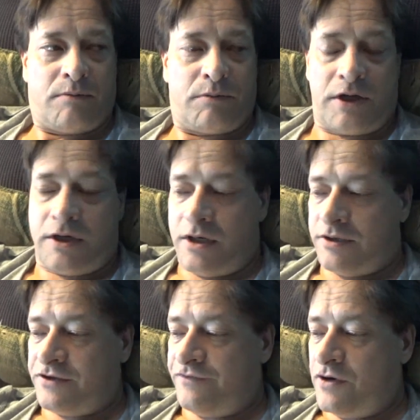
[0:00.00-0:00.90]
But
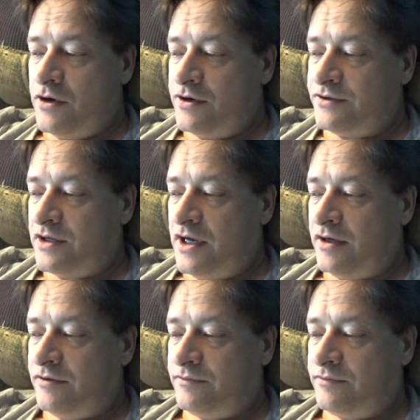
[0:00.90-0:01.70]
as far as like,